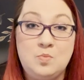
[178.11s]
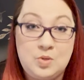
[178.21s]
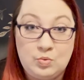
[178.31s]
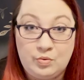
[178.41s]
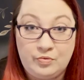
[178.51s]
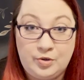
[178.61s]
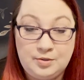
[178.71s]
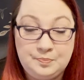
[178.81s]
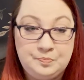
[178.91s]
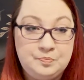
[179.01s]

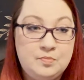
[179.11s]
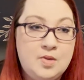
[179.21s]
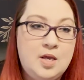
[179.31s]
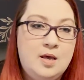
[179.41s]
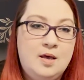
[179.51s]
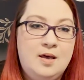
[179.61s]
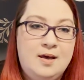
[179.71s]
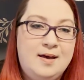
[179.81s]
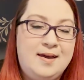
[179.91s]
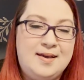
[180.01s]
beautiful.
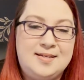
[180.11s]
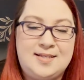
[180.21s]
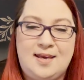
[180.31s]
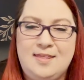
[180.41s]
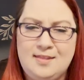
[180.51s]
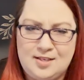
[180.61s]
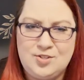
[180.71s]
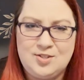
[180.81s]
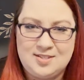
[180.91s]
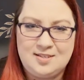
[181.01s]
And I think that's
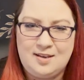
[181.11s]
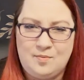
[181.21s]
just like